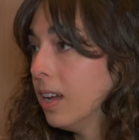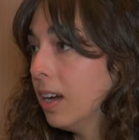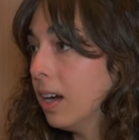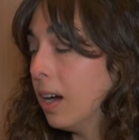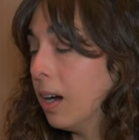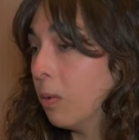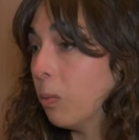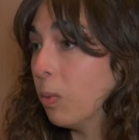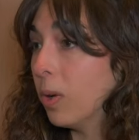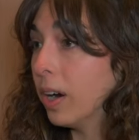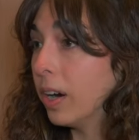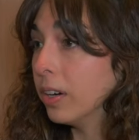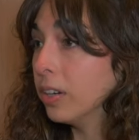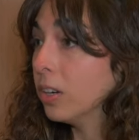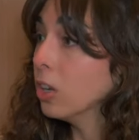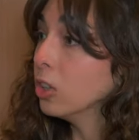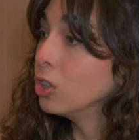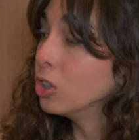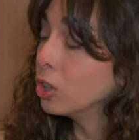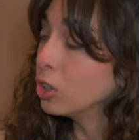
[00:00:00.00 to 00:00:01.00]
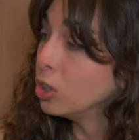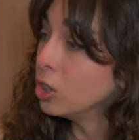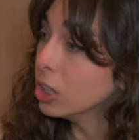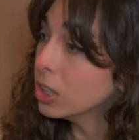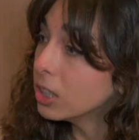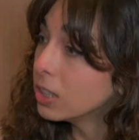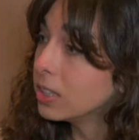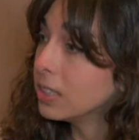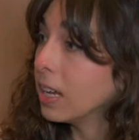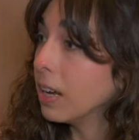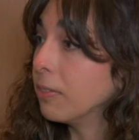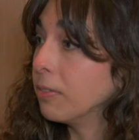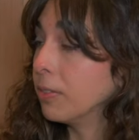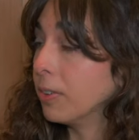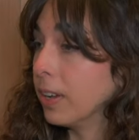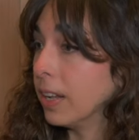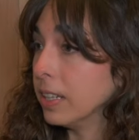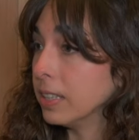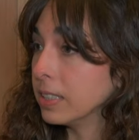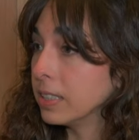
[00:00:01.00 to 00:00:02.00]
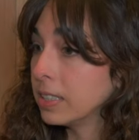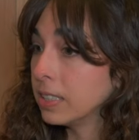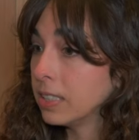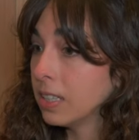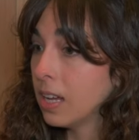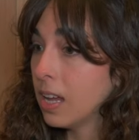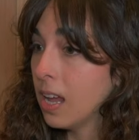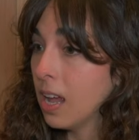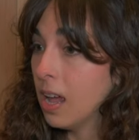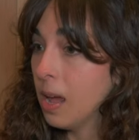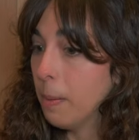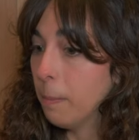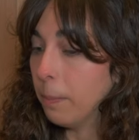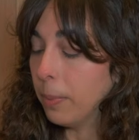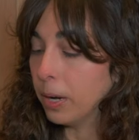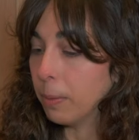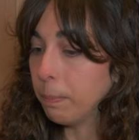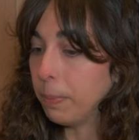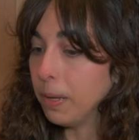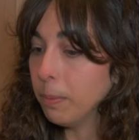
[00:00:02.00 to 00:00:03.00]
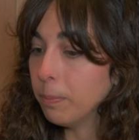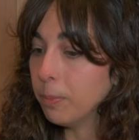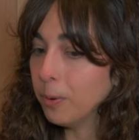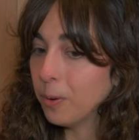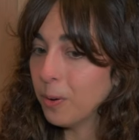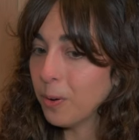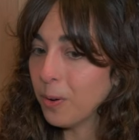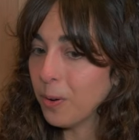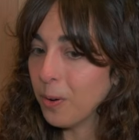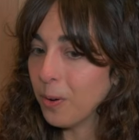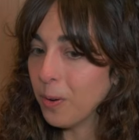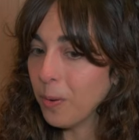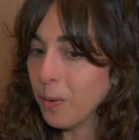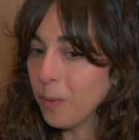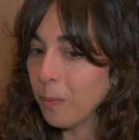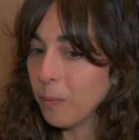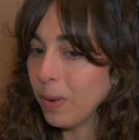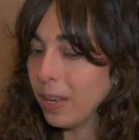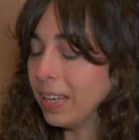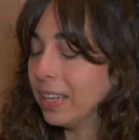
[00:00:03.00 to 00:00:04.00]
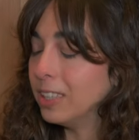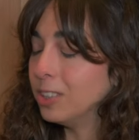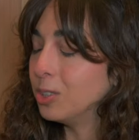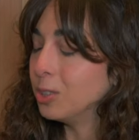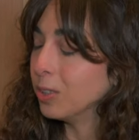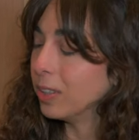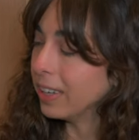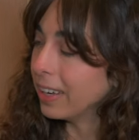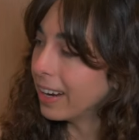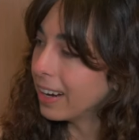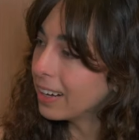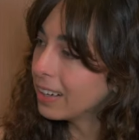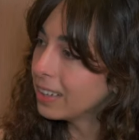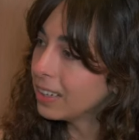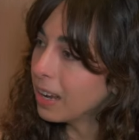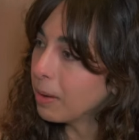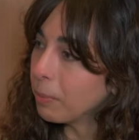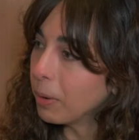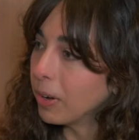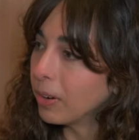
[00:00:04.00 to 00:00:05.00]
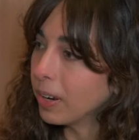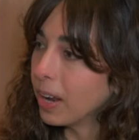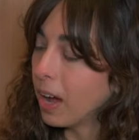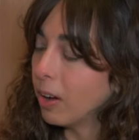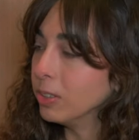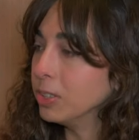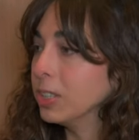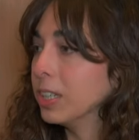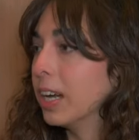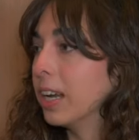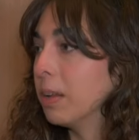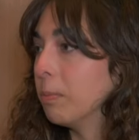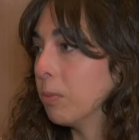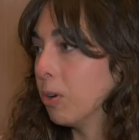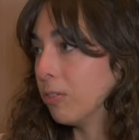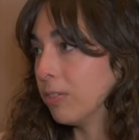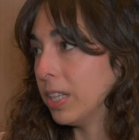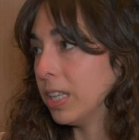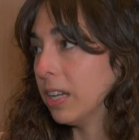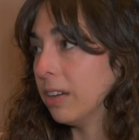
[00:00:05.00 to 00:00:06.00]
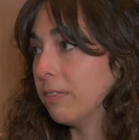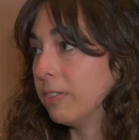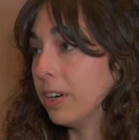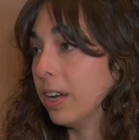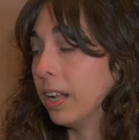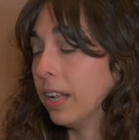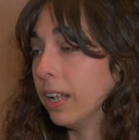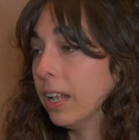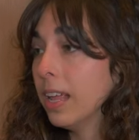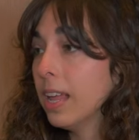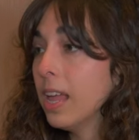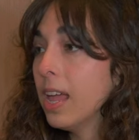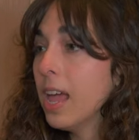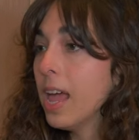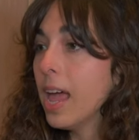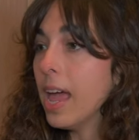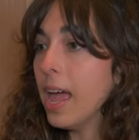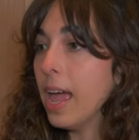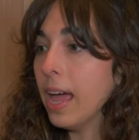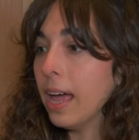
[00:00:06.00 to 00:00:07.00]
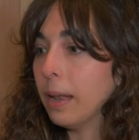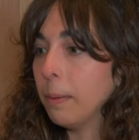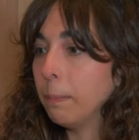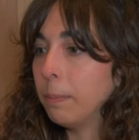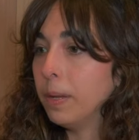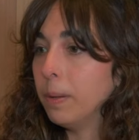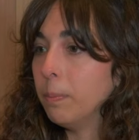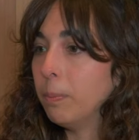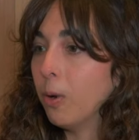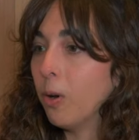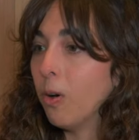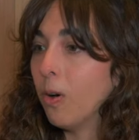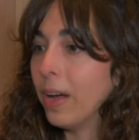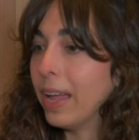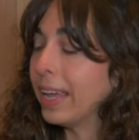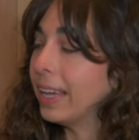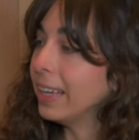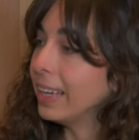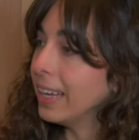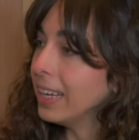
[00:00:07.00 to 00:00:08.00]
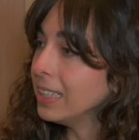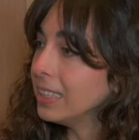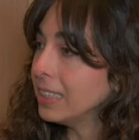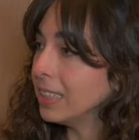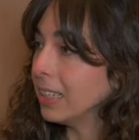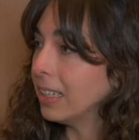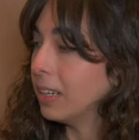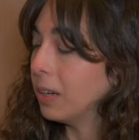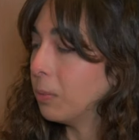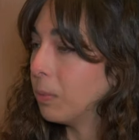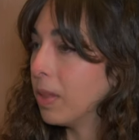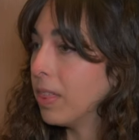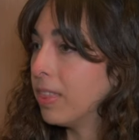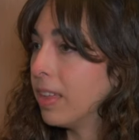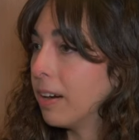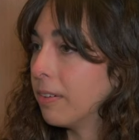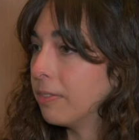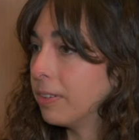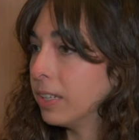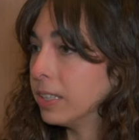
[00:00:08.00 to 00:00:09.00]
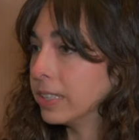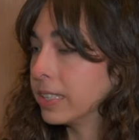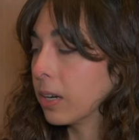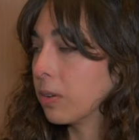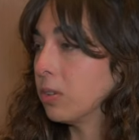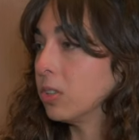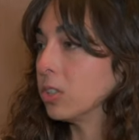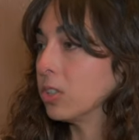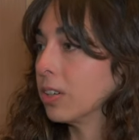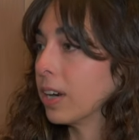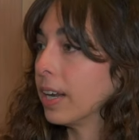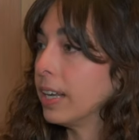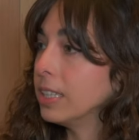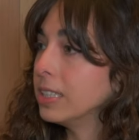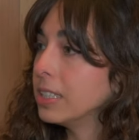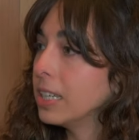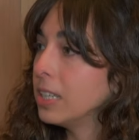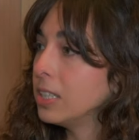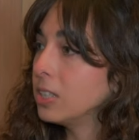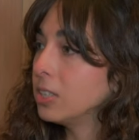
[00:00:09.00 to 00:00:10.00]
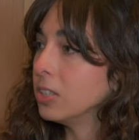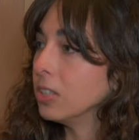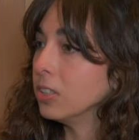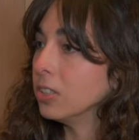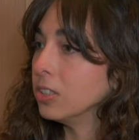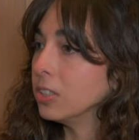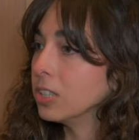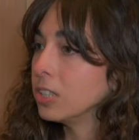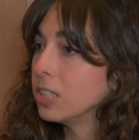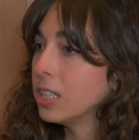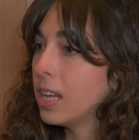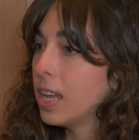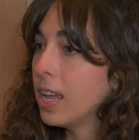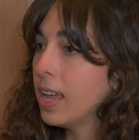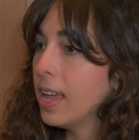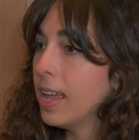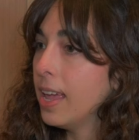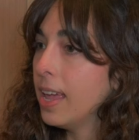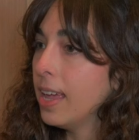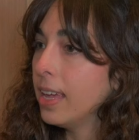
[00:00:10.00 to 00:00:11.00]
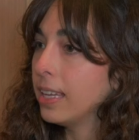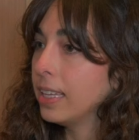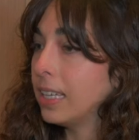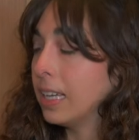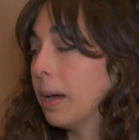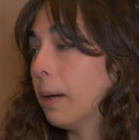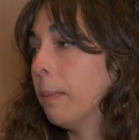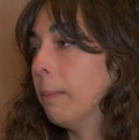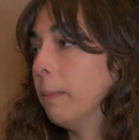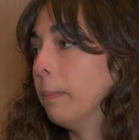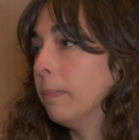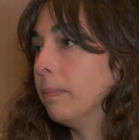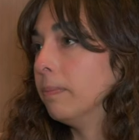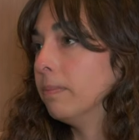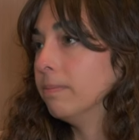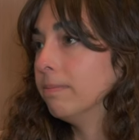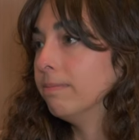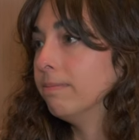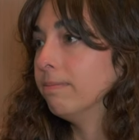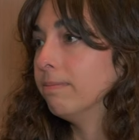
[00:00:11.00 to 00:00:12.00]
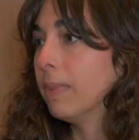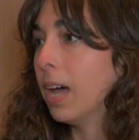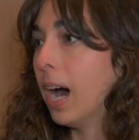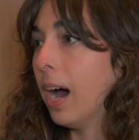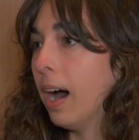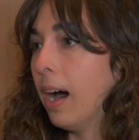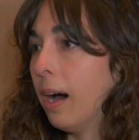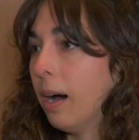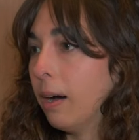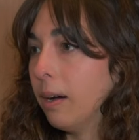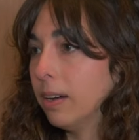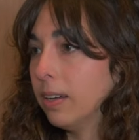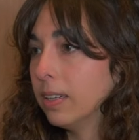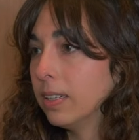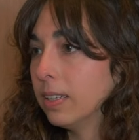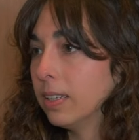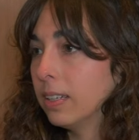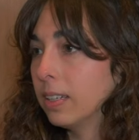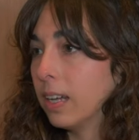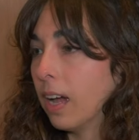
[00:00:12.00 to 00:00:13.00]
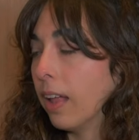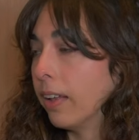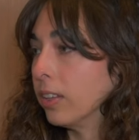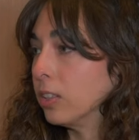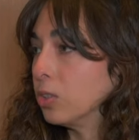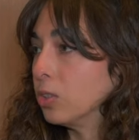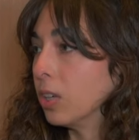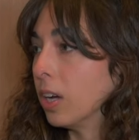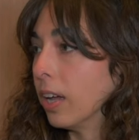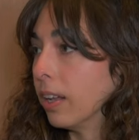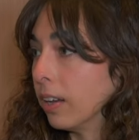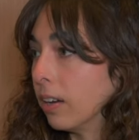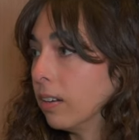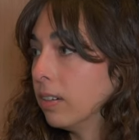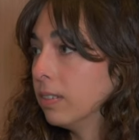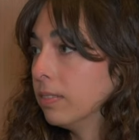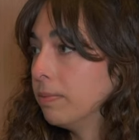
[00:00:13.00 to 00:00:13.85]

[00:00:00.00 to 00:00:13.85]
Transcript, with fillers: uh, where not just DevRel, but people willing to learn about how to get involved in DevRel and people engaging with DevRel across organizations can uh, gather together.